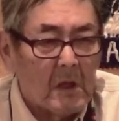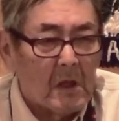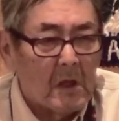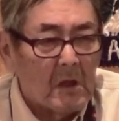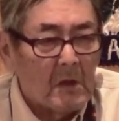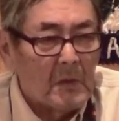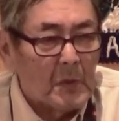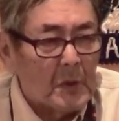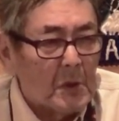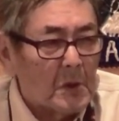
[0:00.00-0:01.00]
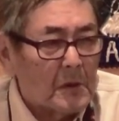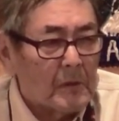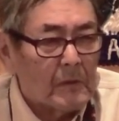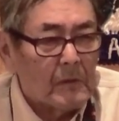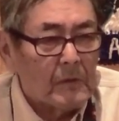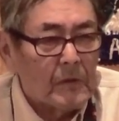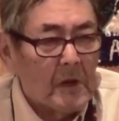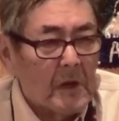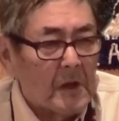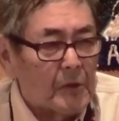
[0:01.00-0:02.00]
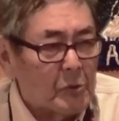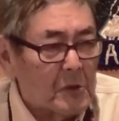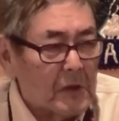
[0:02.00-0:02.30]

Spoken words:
for 10, 20,